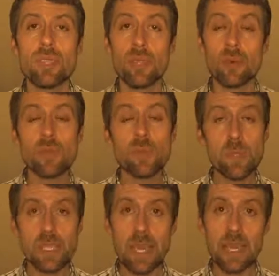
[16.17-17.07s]
the
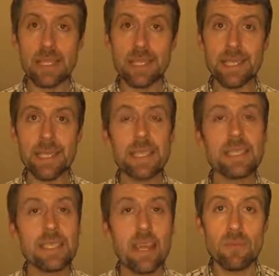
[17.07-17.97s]
hospitality in
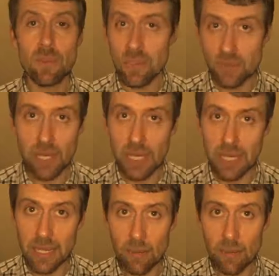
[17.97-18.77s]
South Australia.